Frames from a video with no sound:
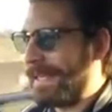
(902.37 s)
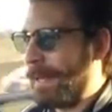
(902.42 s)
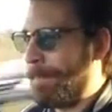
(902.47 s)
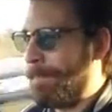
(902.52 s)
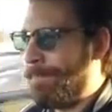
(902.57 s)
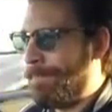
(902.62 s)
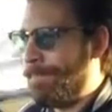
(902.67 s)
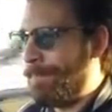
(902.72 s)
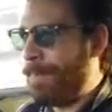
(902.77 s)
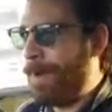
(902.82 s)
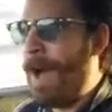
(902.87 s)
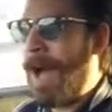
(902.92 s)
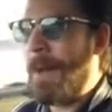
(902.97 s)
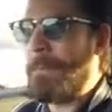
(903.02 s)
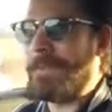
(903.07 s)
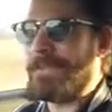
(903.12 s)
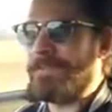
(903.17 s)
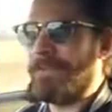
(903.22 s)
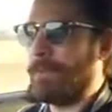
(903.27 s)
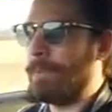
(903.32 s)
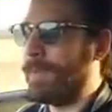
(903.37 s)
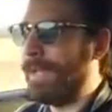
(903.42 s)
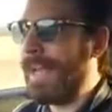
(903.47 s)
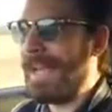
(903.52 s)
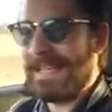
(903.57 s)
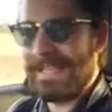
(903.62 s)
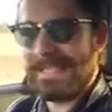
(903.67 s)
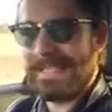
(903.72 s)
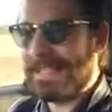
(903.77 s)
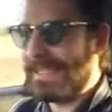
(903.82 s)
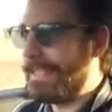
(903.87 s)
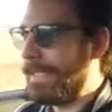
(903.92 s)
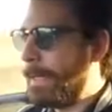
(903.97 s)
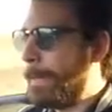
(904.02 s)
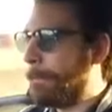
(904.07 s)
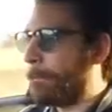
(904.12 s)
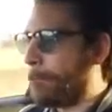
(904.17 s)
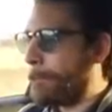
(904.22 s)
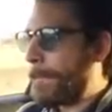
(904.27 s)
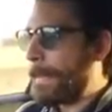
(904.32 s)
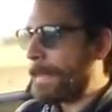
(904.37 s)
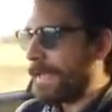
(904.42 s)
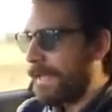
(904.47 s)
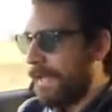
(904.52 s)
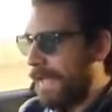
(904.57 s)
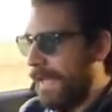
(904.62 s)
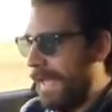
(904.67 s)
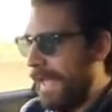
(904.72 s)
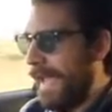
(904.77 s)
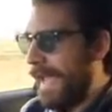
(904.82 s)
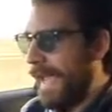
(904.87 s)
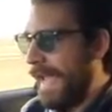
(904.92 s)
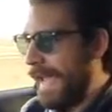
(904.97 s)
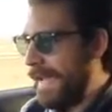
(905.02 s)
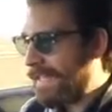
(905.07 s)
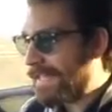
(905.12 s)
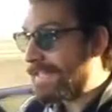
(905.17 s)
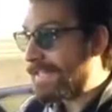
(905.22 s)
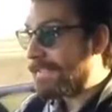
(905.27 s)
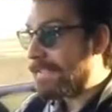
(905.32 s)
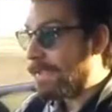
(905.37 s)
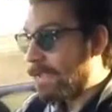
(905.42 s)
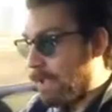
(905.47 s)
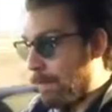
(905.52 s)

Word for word: like a purposeful place. It's